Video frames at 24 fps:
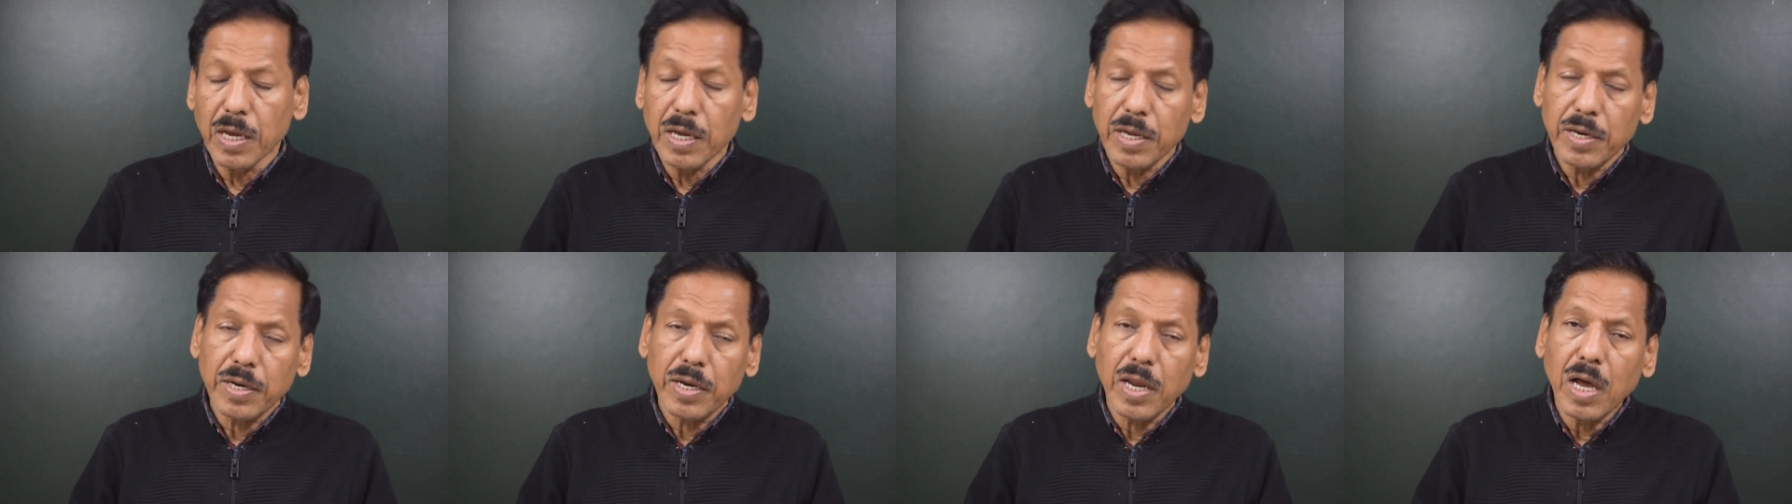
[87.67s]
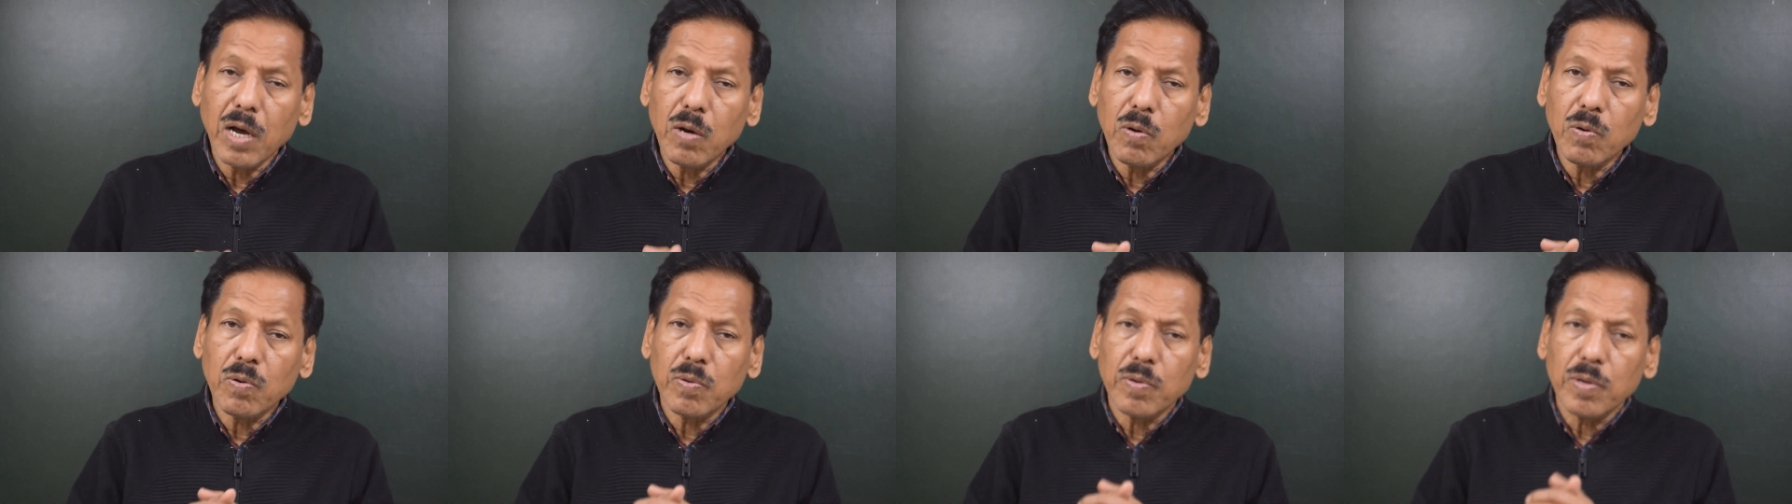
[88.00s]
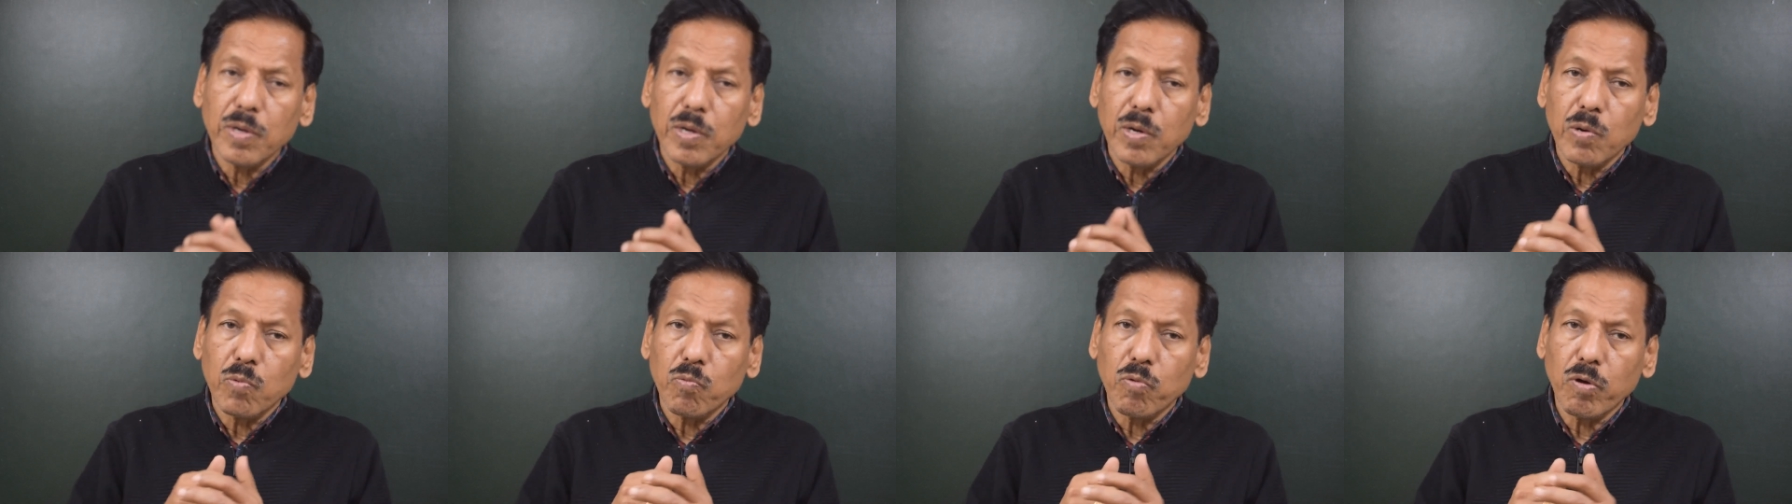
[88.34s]
Now,
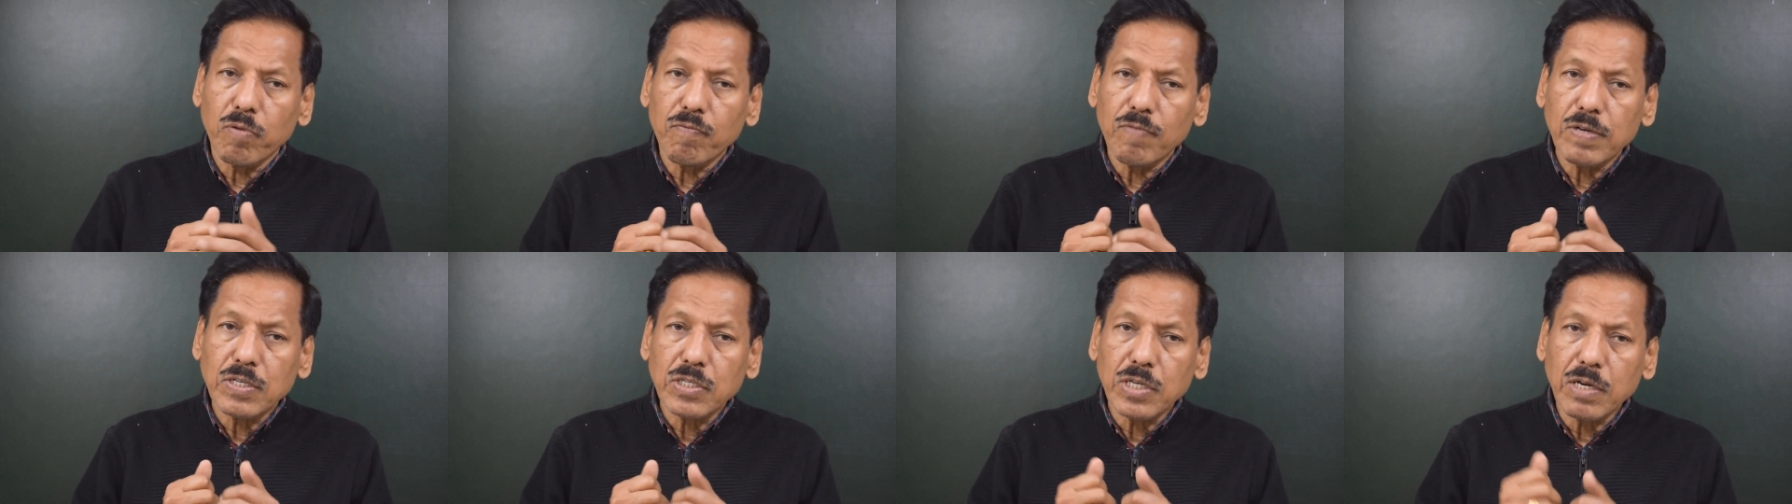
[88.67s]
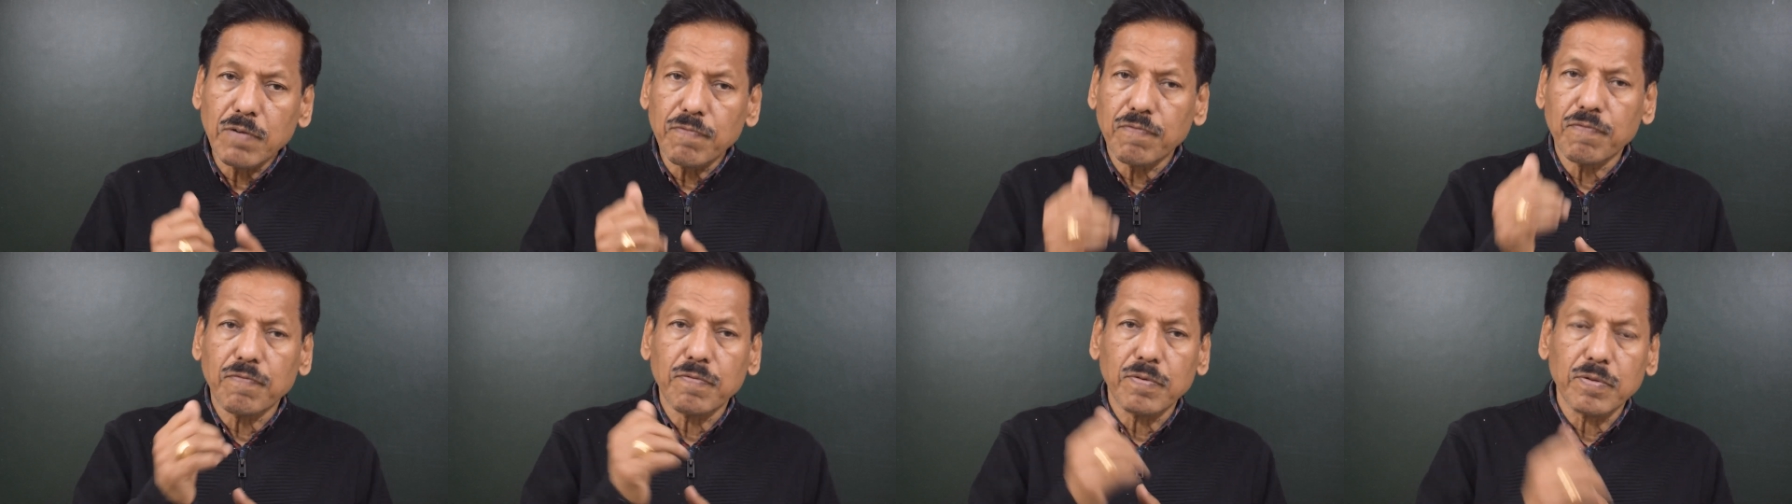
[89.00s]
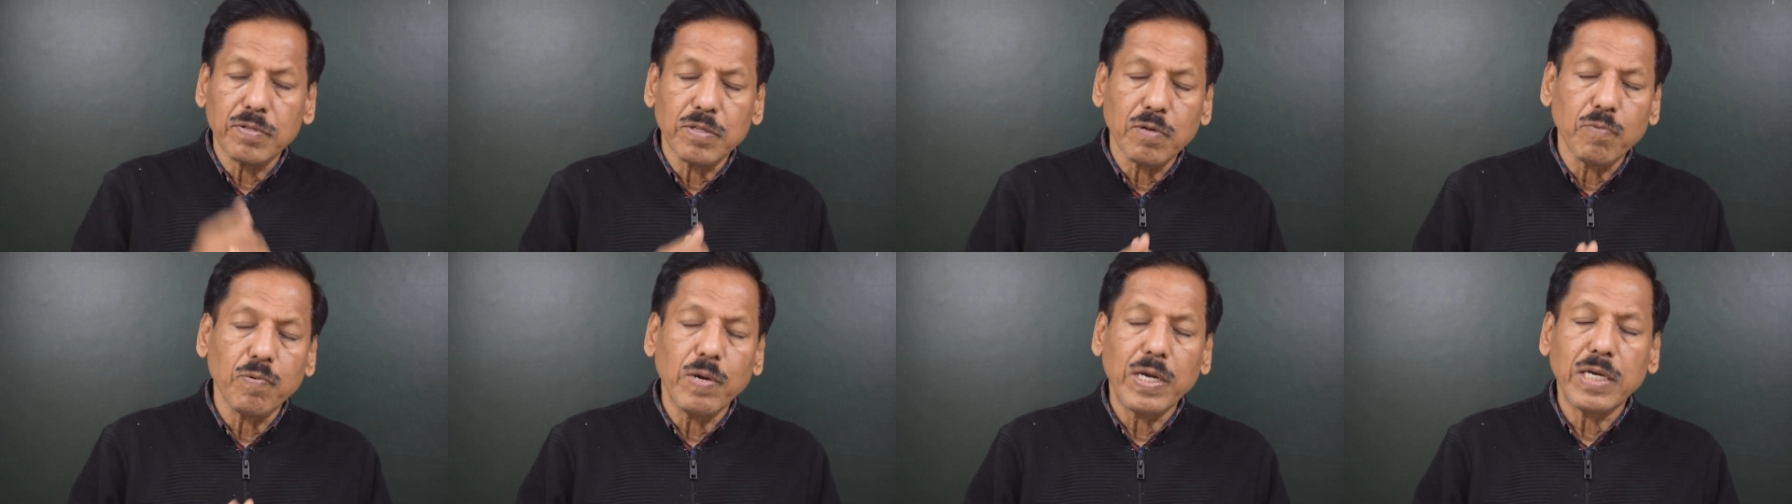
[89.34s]
when we shift
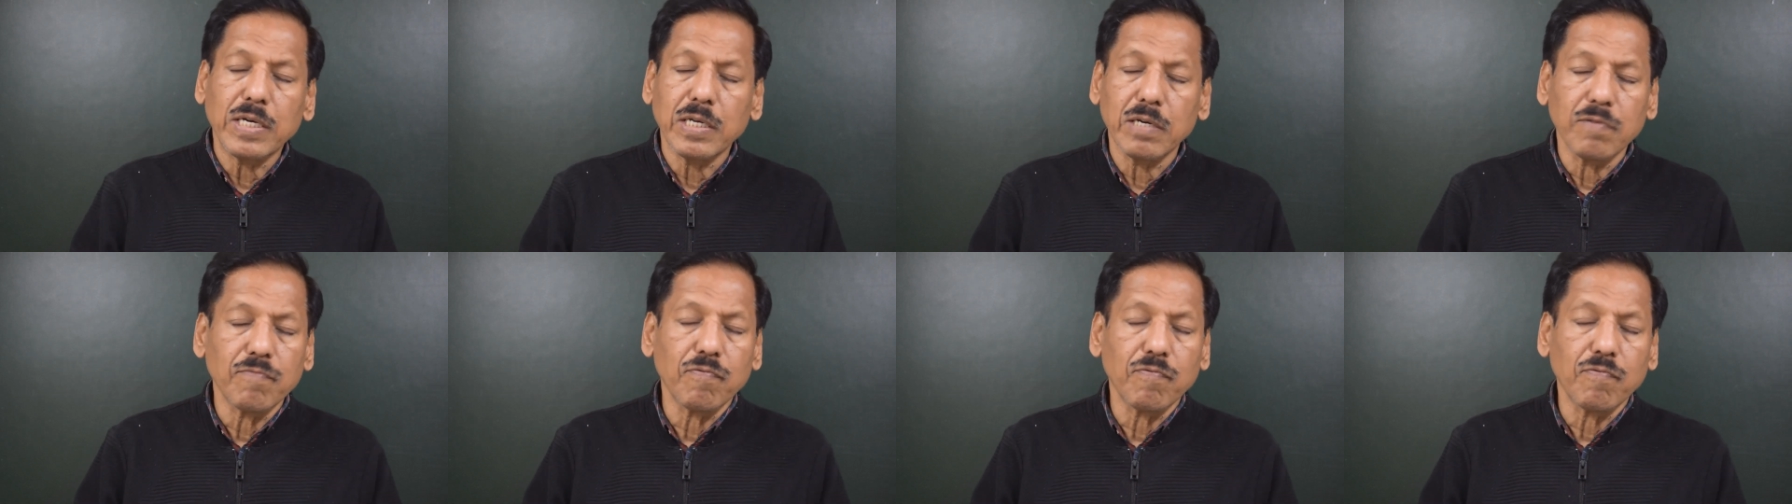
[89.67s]
the weight in